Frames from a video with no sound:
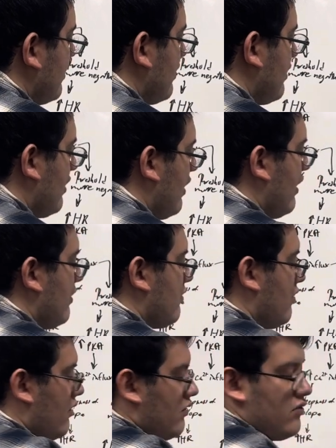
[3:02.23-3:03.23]
the
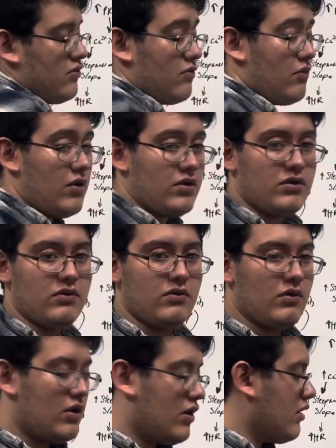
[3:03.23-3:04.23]
SR, to want to
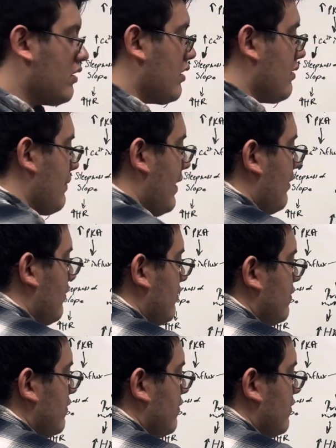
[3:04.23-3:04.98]
come out.